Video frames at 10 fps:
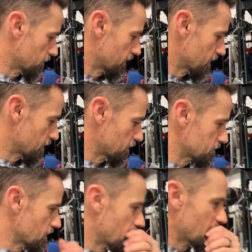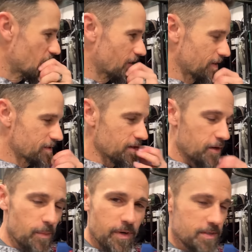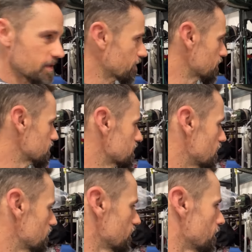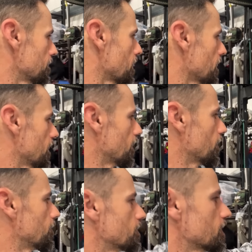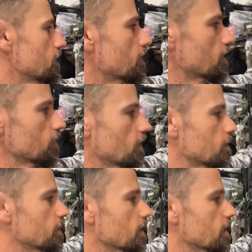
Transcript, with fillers: videos. Gonna show you a bunch of different stuff. Um, I got a lot of my